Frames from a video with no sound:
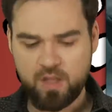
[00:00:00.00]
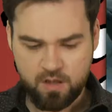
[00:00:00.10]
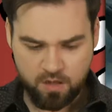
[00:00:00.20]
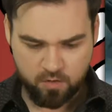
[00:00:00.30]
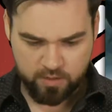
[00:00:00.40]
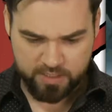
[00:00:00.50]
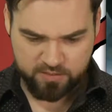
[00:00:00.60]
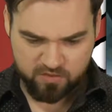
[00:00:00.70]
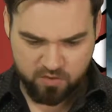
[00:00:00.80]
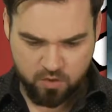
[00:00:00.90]
All right,
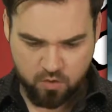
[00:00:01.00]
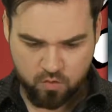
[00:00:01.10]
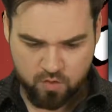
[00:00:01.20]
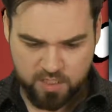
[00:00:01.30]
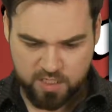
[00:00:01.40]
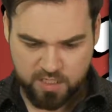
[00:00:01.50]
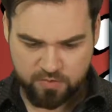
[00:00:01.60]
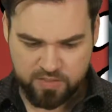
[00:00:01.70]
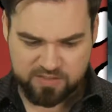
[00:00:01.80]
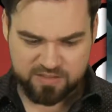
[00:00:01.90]
so
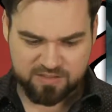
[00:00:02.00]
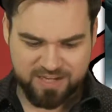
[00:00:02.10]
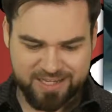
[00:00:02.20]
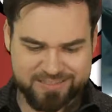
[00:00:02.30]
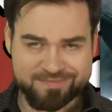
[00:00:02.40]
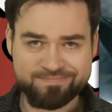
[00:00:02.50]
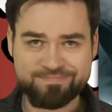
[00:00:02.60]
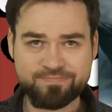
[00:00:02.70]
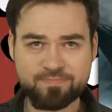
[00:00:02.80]
this has gotten